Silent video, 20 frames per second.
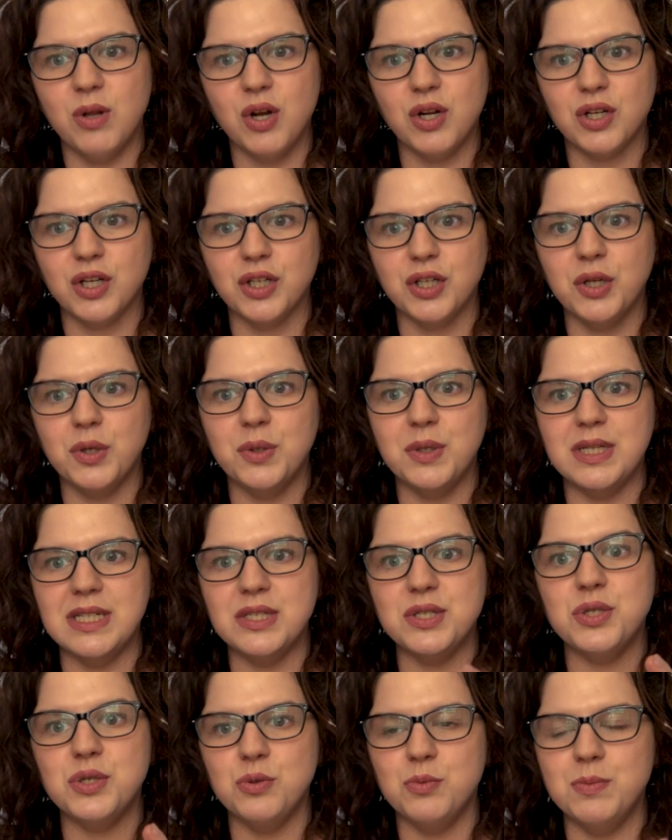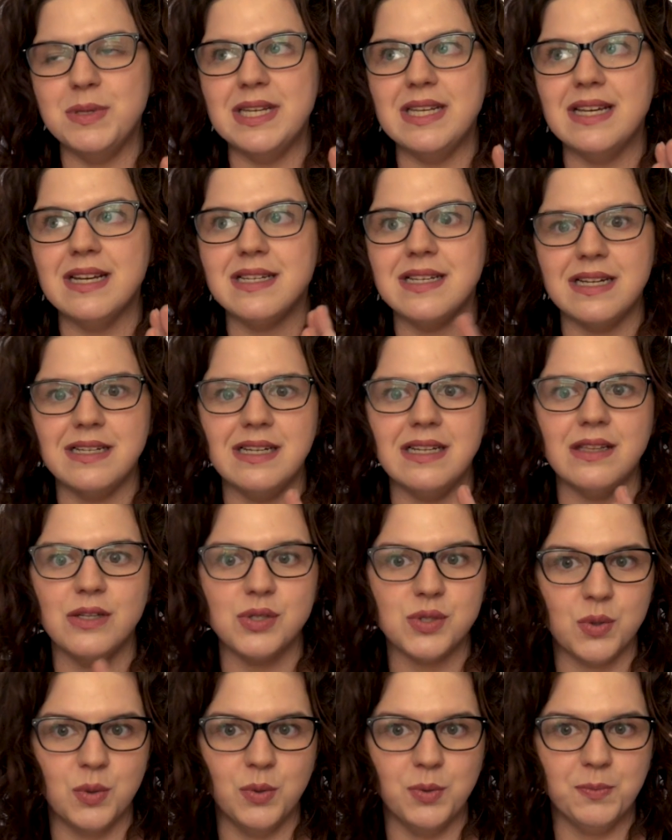longer going to be attending the
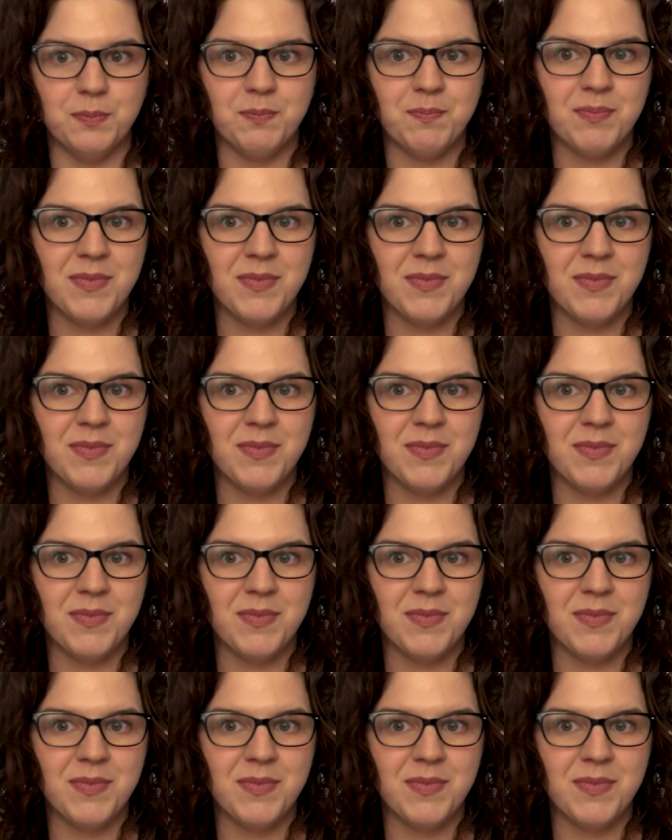school.